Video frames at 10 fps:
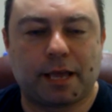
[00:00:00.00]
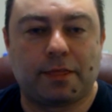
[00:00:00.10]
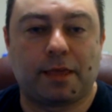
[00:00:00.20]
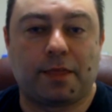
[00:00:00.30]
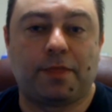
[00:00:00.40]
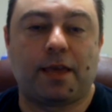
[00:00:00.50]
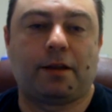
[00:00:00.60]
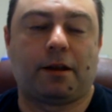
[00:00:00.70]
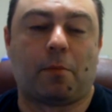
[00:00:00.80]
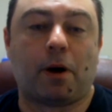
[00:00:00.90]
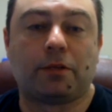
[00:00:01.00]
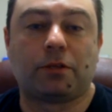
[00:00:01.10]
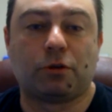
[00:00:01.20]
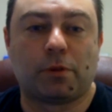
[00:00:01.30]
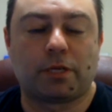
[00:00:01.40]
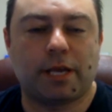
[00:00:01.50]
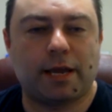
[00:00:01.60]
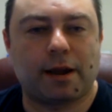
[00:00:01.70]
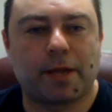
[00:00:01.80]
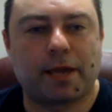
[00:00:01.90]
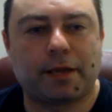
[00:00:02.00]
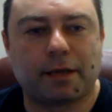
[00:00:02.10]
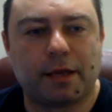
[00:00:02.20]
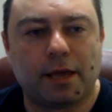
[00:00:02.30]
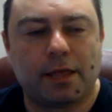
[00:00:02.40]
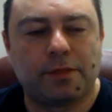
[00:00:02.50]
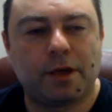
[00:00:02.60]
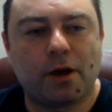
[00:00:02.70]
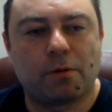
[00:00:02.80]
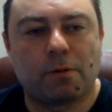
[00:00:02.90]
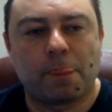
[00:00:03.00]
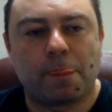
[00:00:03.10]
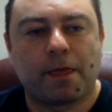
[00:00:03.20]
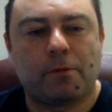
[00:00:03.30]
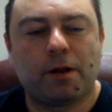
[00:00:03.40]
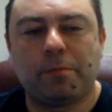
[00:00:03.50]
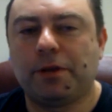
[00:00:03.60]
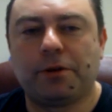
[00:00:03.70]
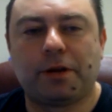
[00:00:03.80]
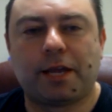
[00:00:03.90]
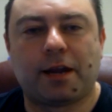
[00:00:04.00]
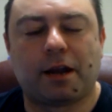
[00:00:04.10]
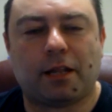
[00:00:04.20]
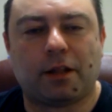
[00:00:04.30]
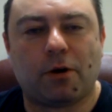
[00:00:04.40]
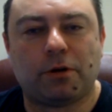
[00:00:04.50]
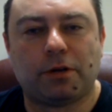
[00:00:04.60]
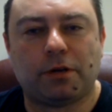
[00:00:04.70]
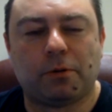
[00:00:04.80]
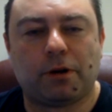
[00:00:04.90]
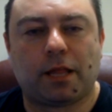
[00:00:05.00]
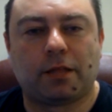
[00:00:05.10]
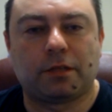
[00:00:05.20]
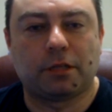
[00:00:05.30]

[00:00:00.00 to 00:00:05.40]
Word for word: And then a month or 2 months later, I'm like, no, what do you mean you didn't get a loan? You were out.